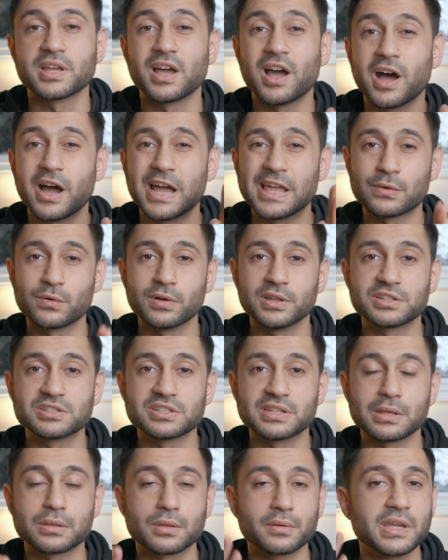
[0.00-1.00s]
that high
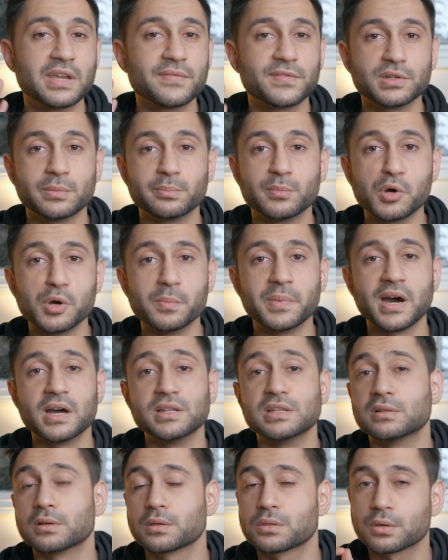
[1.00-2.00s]
quality. So even on mobile,
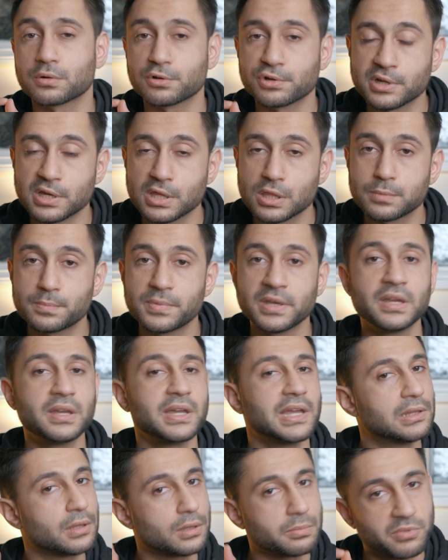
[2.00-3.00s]
it looks crisp,
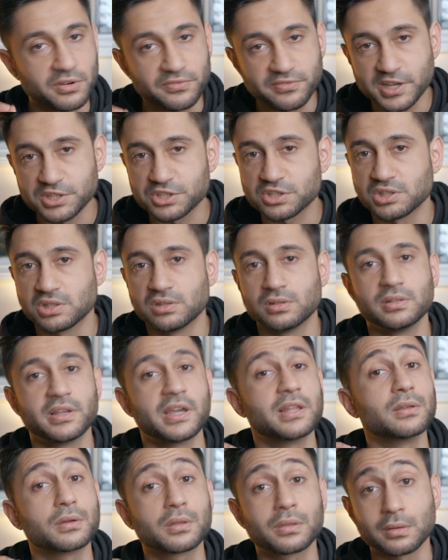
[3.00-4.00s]
it looks professional,
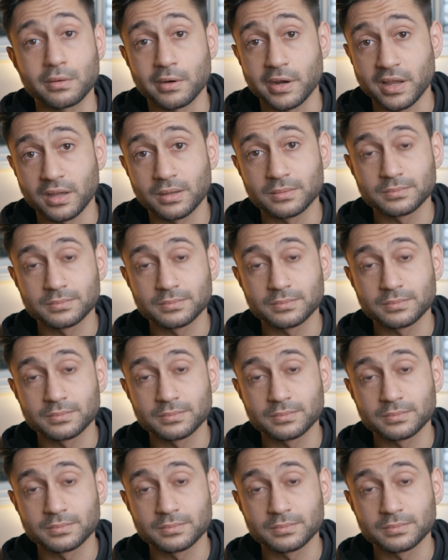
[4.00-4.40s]
it looks great.